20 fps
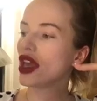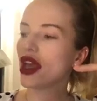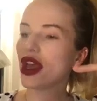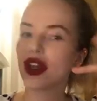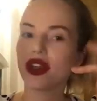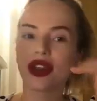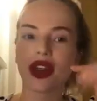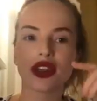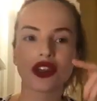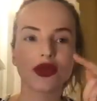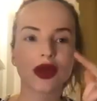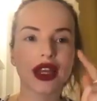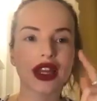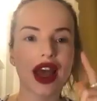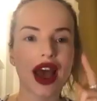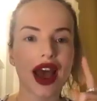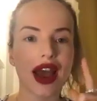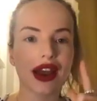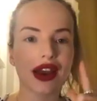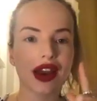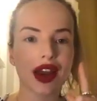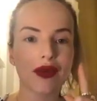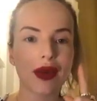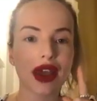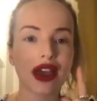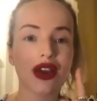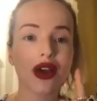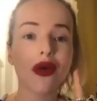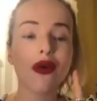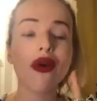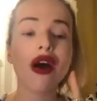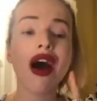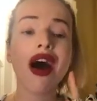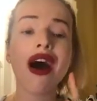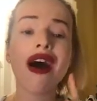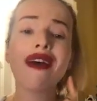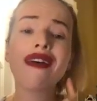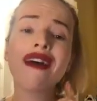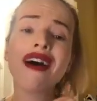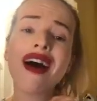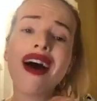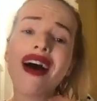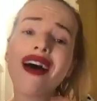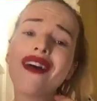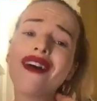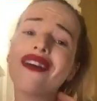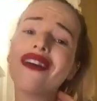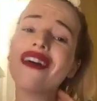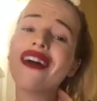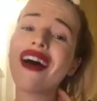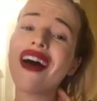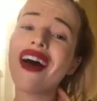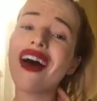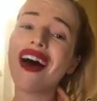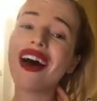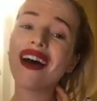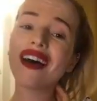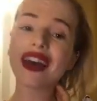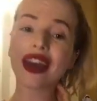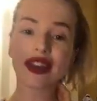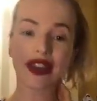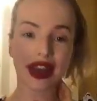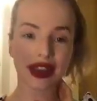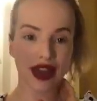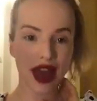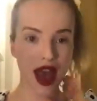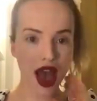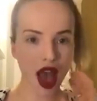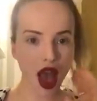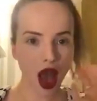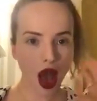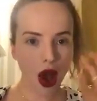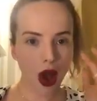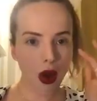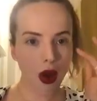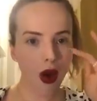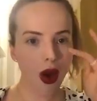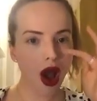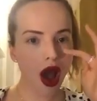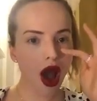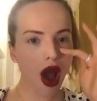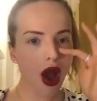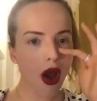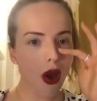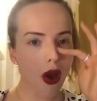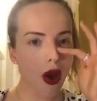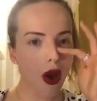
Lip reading: Now as we get higher, it might go wah, wah, wah, kind of like that. Wah, wah, wah,